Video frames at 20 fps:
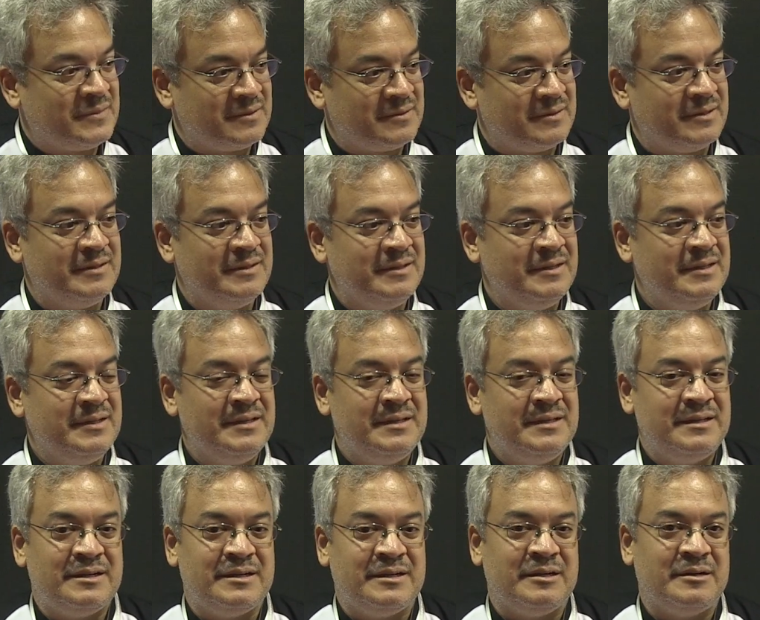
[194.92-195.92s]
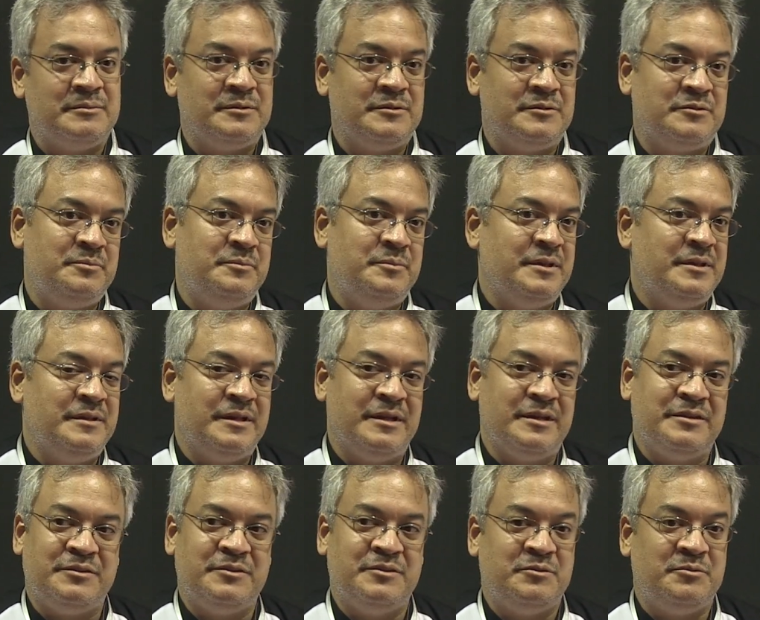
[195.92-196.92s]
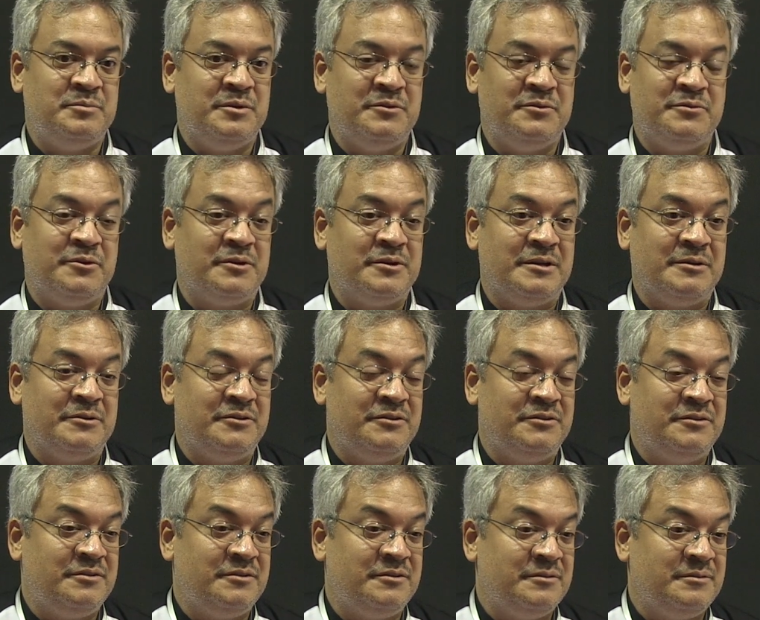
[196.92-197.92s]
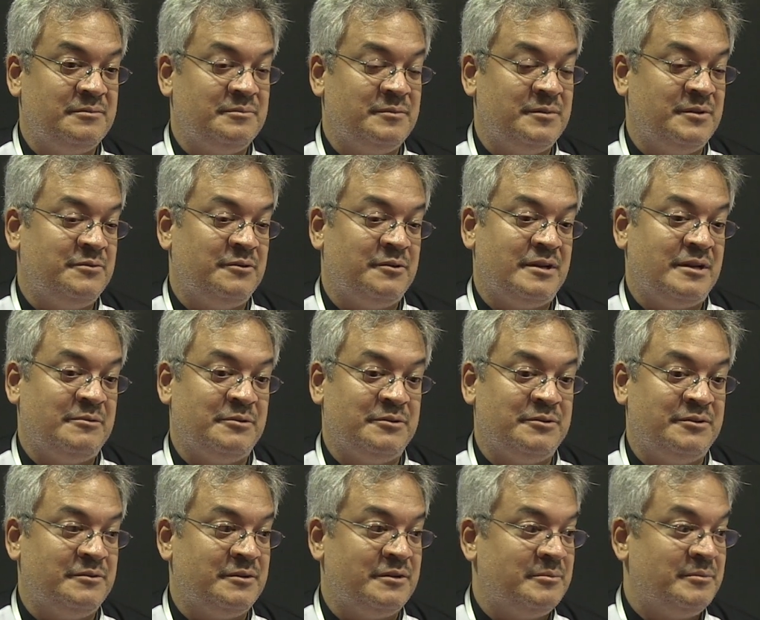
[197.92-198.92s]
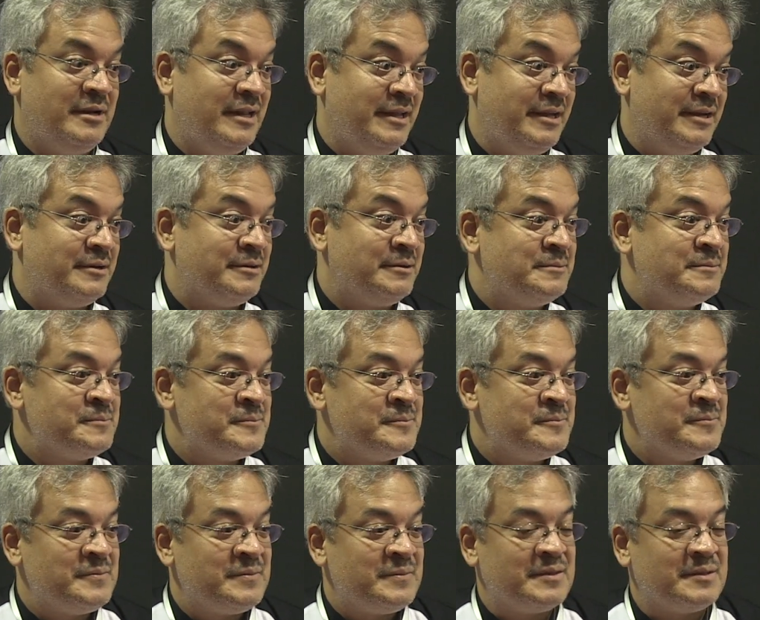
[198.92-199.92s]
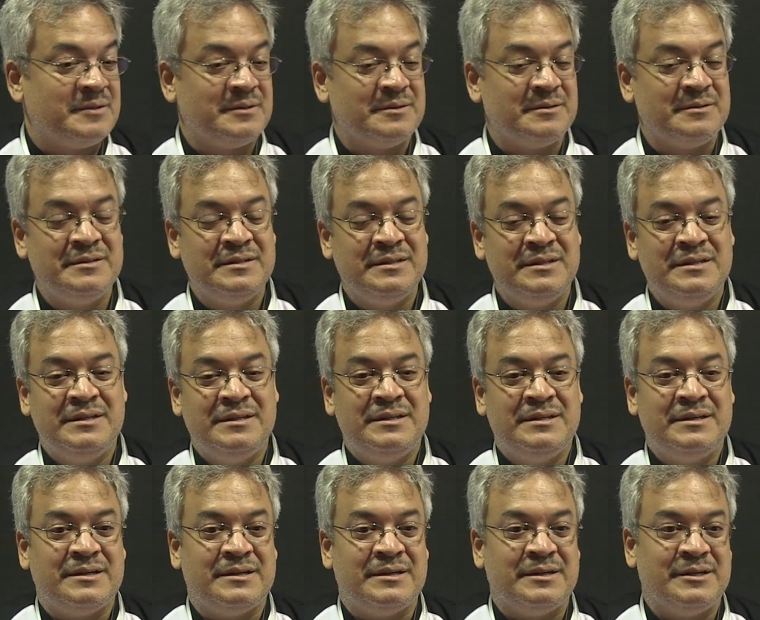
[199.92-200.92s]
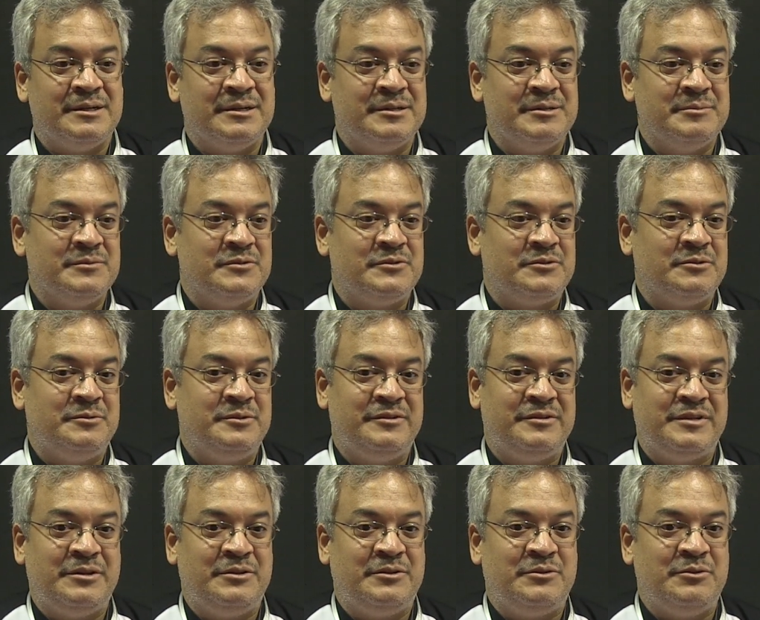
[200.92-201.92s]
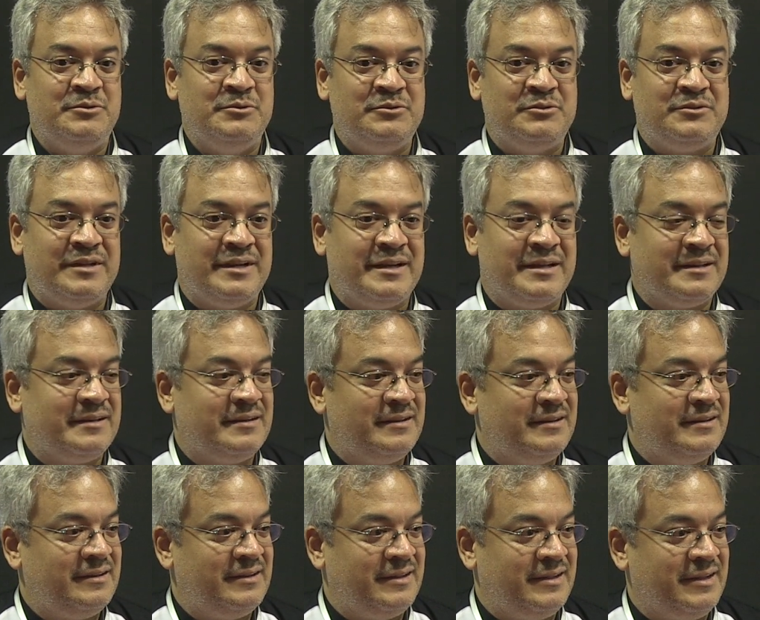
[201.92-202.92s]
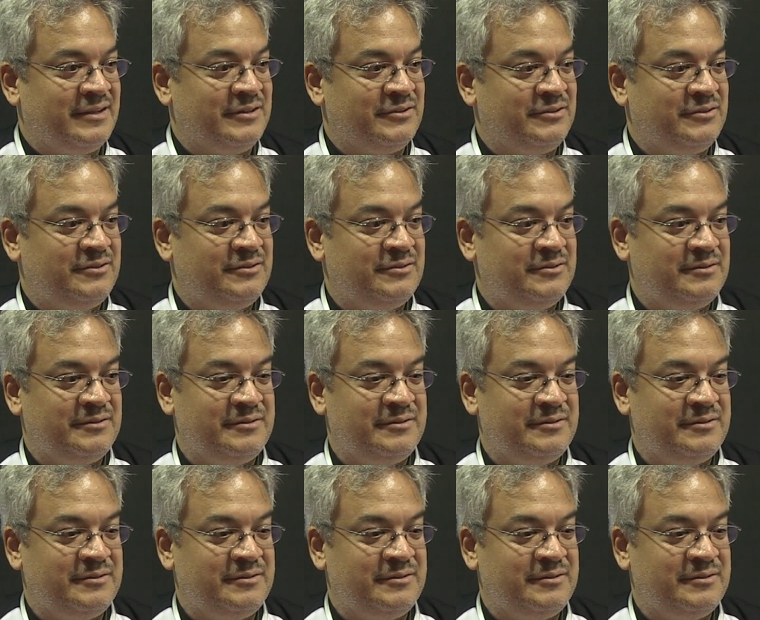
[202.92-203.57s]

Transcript: right? It's been there since before there was even a Malaya, you know. So we decided to use that as